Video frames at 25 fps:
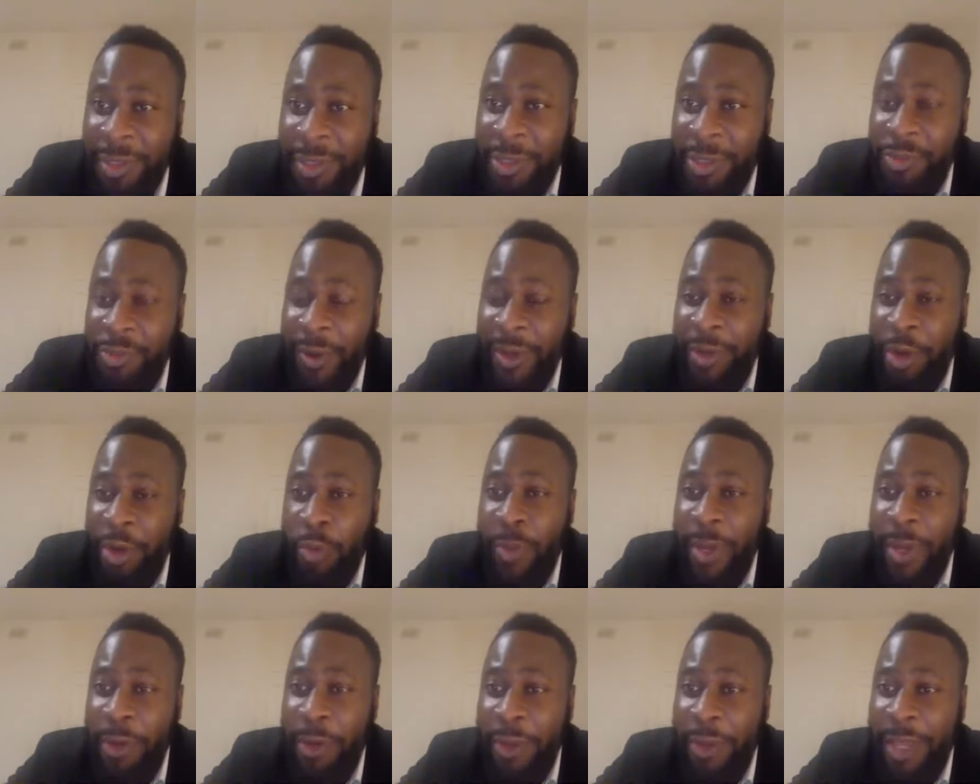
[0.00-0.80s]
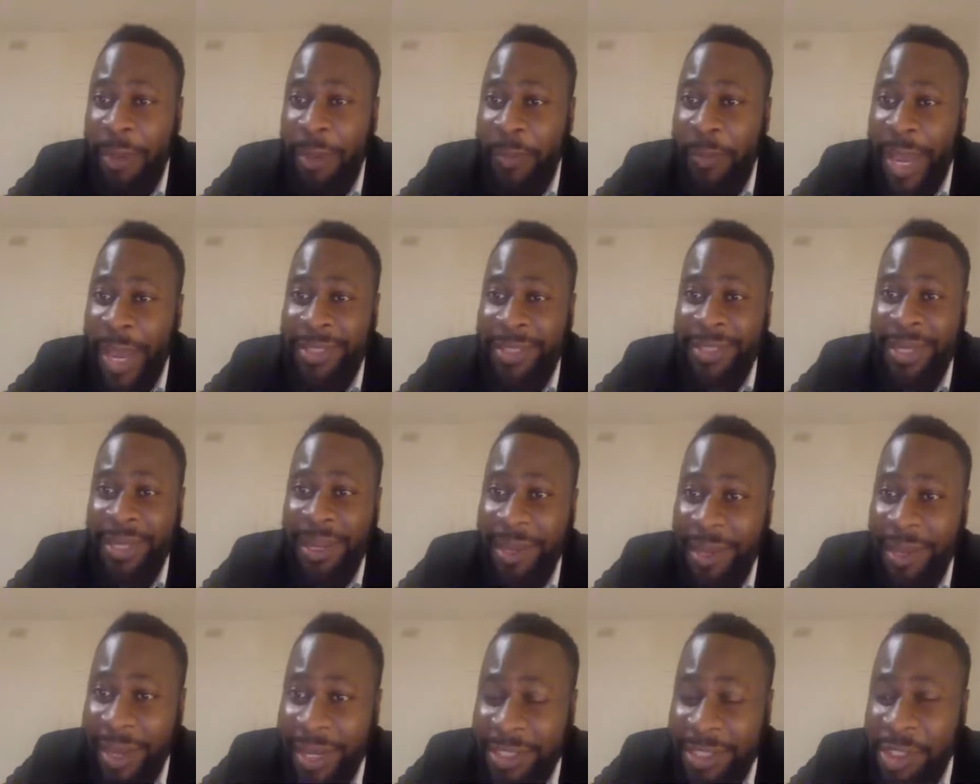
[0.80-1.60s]
So I know we're looking back to
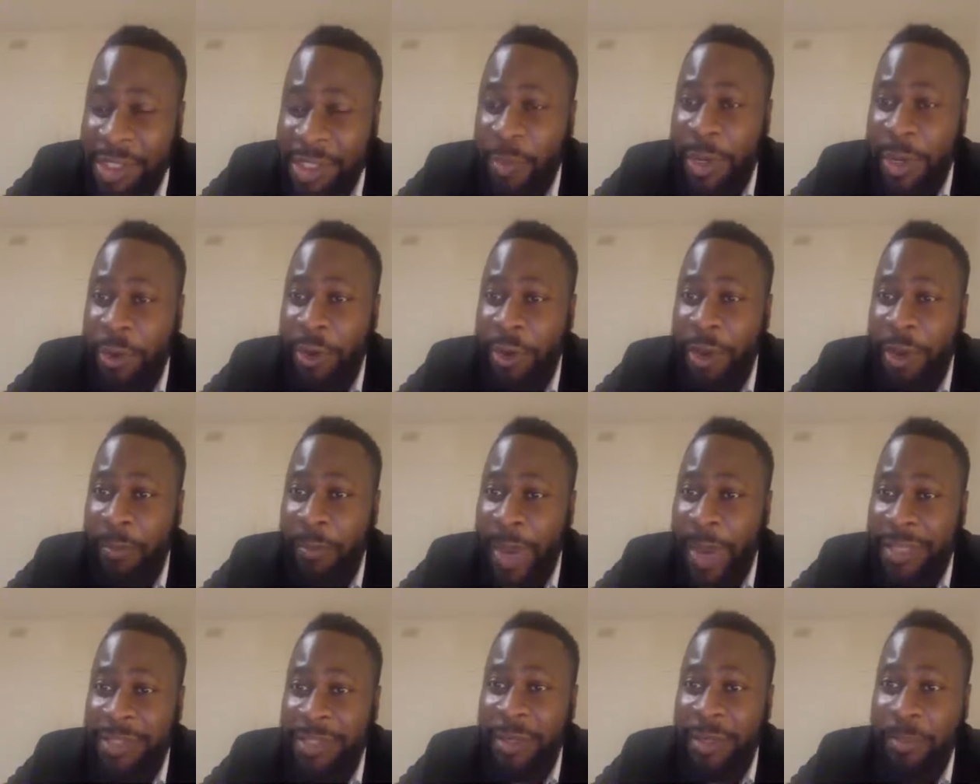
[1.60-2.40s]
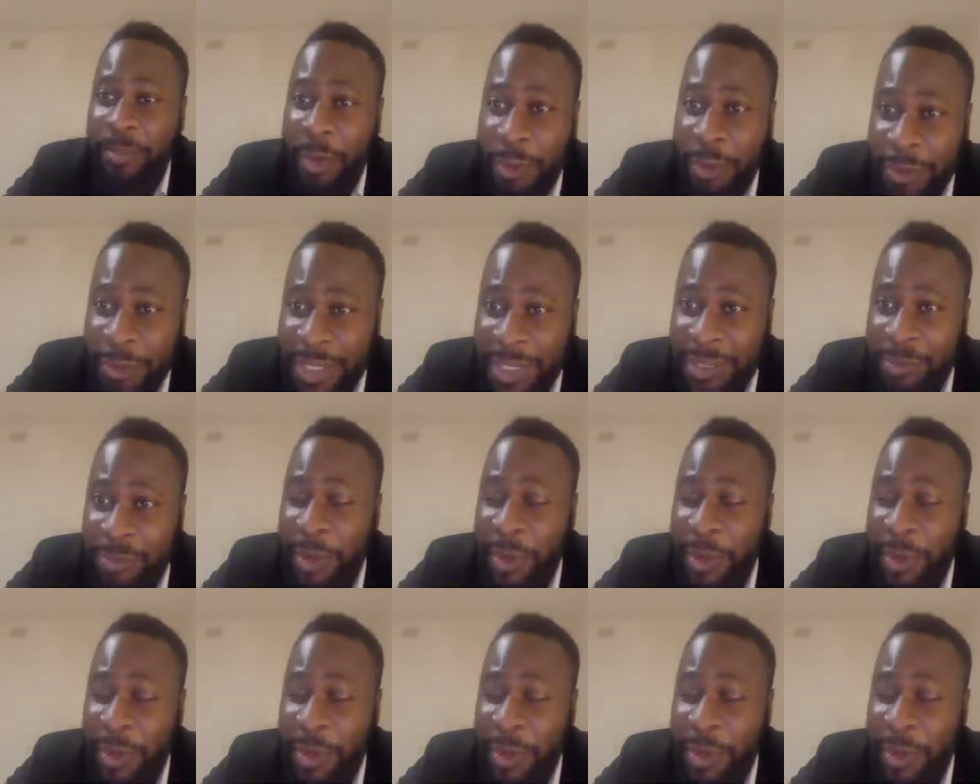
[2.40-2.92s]
Elijah, we're looking back to Moses,